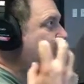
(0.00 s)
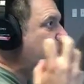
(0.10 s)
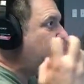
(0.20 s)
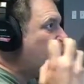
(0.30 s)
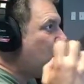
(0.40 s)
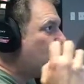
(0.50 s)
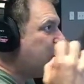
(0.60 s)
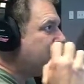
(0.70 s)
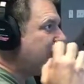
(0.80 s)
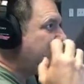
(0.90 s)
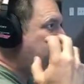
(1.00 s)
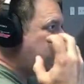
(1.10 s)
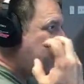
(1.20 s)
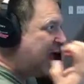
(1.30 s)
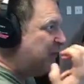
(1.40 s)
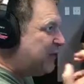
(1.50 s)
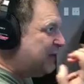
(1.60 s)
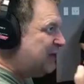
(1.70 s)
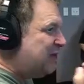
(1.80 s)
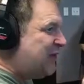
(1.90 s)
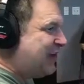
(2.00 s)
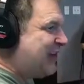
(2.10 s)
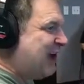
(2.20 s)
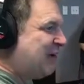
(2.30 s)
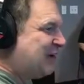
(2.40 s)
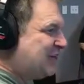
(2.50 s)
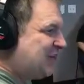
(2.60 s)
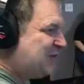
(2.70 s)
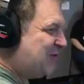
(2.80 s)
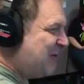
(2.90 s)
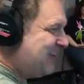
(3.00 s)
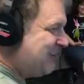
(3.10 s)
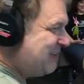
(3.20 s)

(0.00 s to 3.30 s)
People will really be able to live vicariously through it.